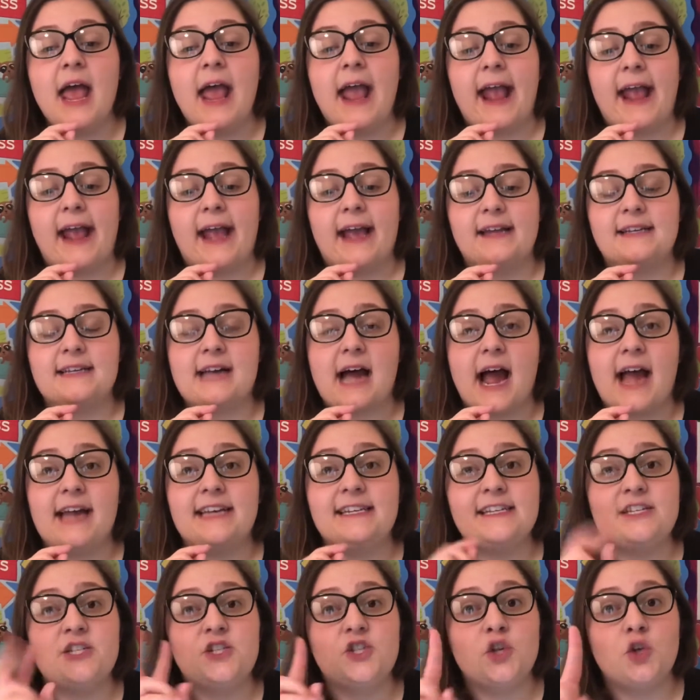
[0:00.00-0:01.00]
And I
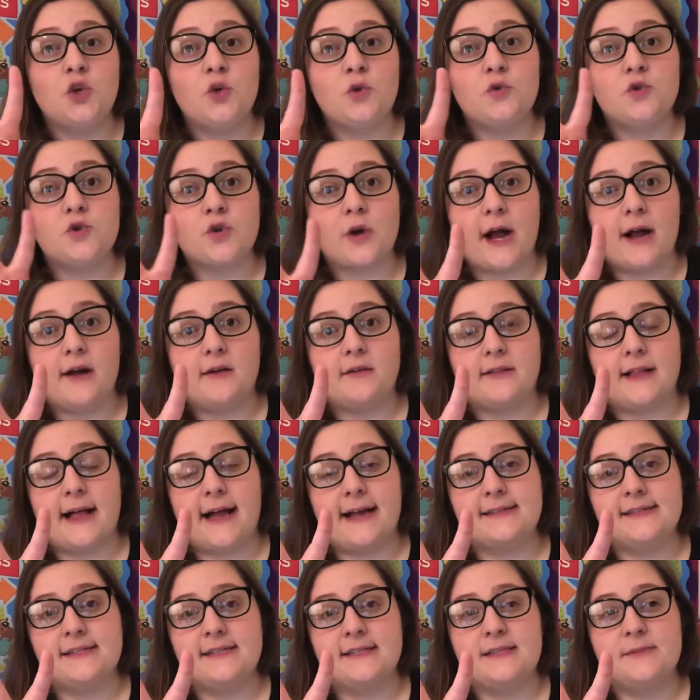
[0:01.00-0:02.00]
did 2 trial
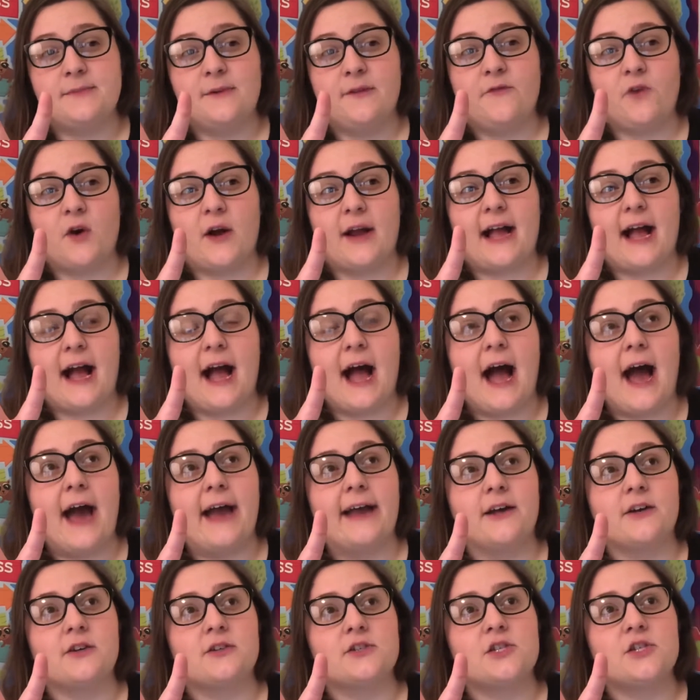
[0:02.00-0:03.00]
classes before I got
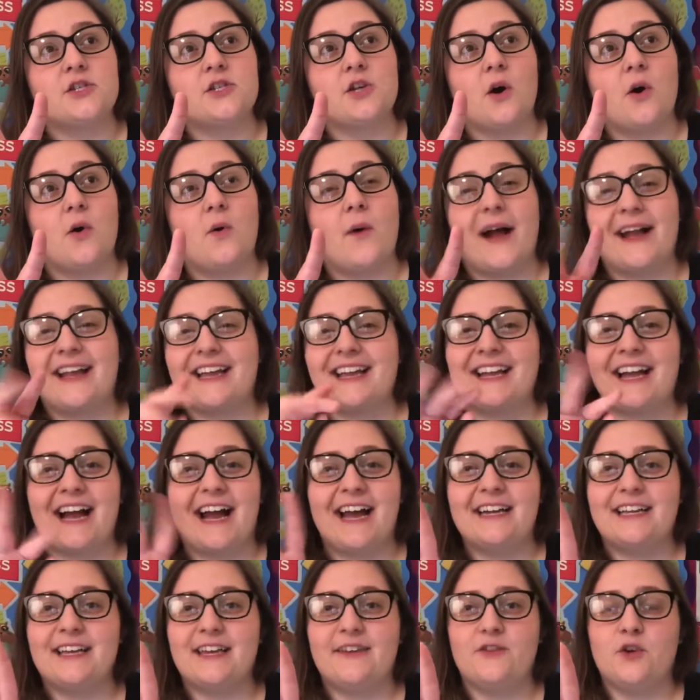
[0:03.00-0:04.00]
hired. So I can
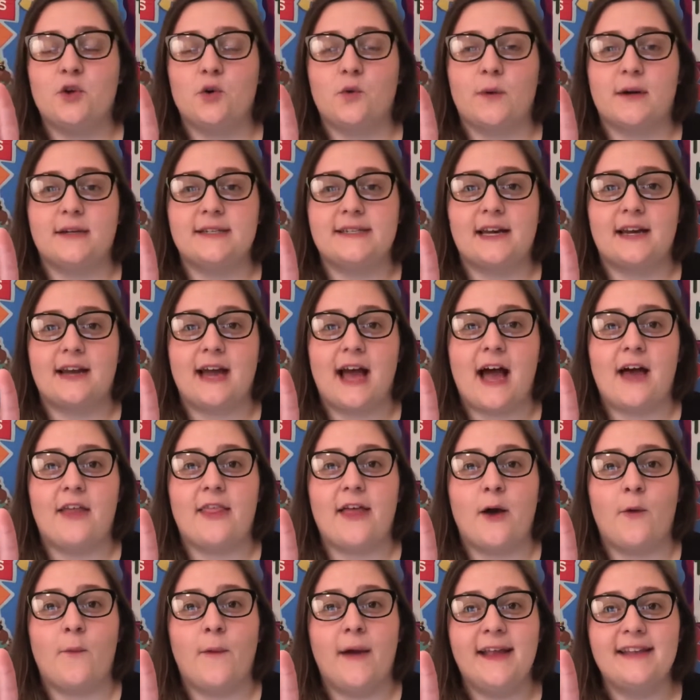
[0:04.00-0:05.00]
kind of give you a rundown of how
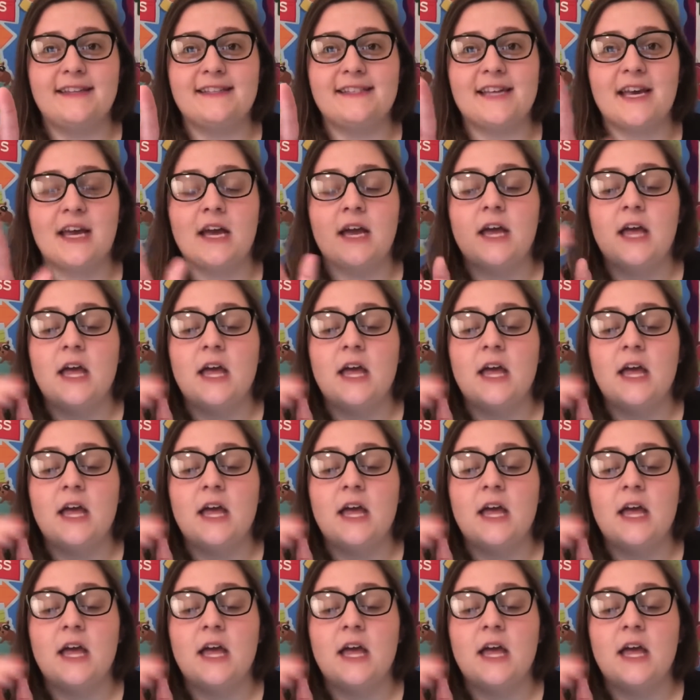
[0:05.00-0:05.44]
that went.